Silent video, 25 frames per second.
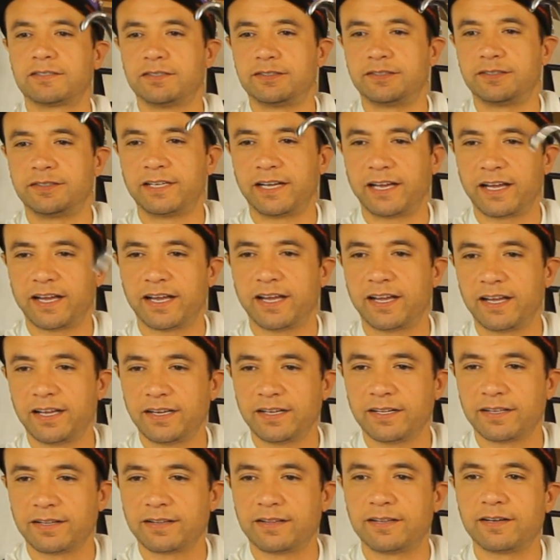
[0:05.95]
Today,
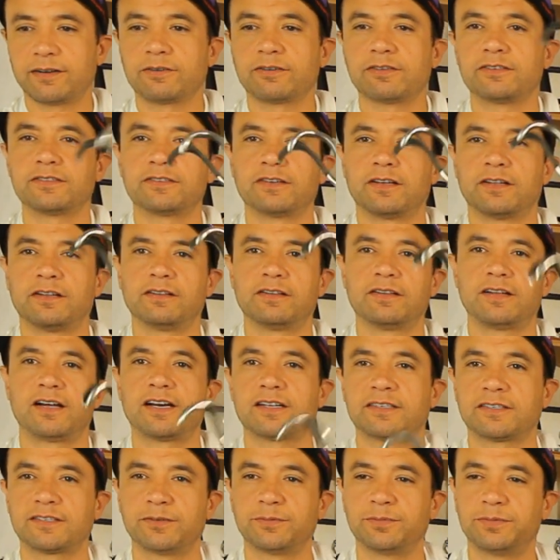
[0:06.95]
there is a
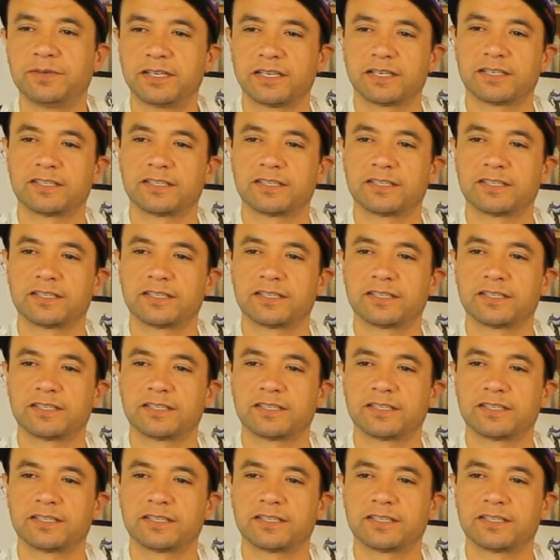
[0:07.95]
lot to be